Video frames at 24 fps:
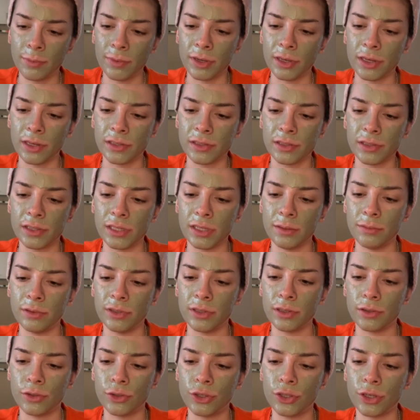It doesn't seem
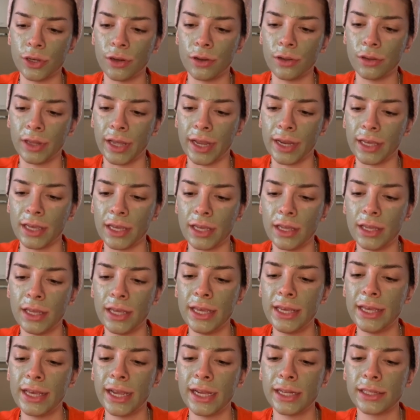to show, like, he
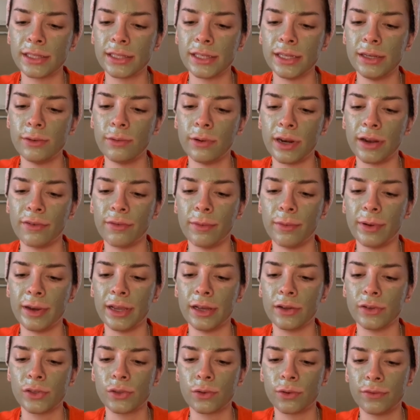can't see what everybody
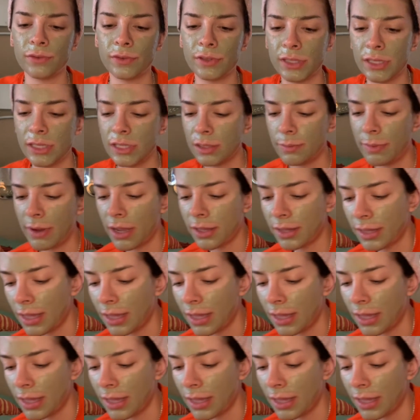else sort of sees about